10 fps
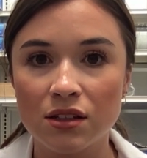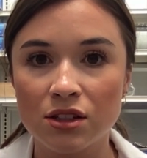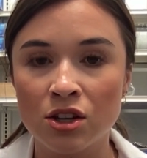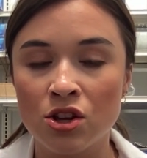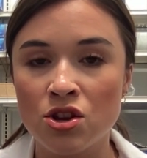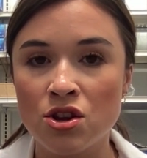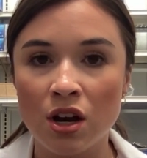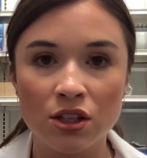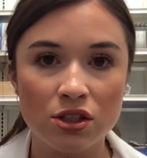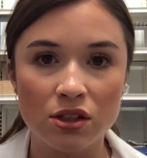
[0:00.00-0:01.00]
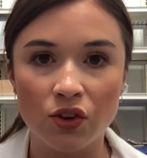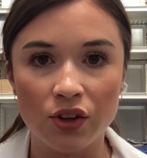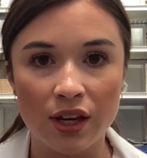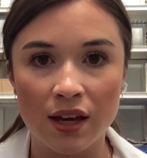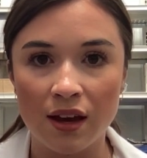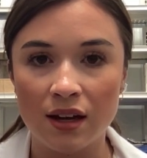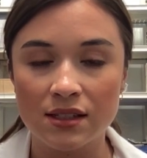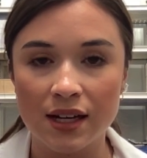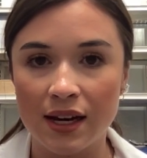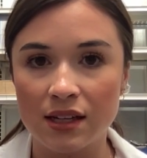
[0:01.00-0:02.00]
not just looking at
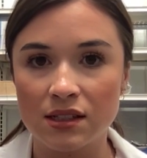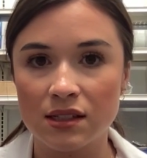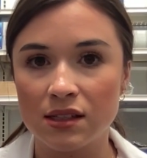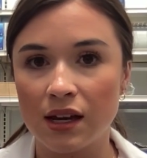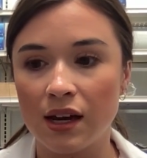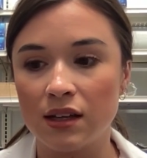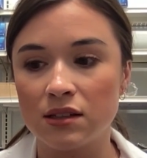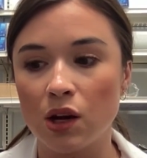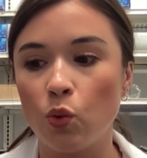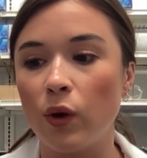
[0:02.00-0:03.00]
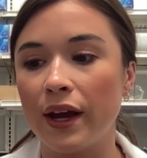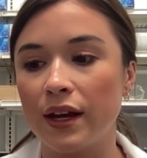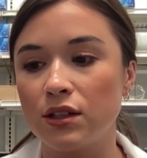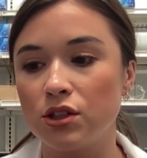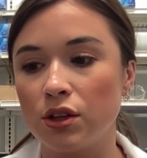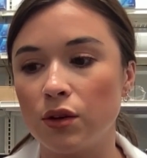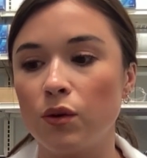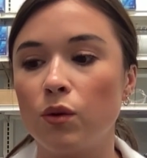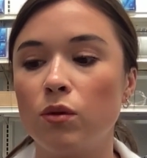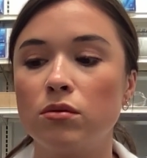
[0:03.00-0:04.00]
tasks as a way
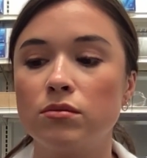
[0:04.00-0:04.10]
to,